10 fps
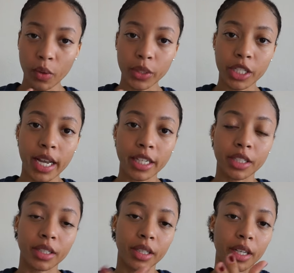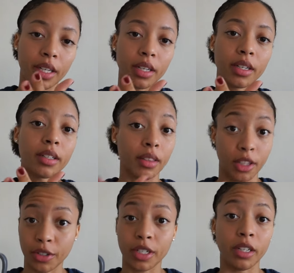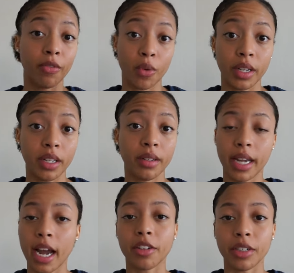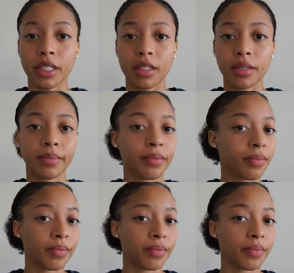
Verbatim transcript: which is actually thirteen forty calories,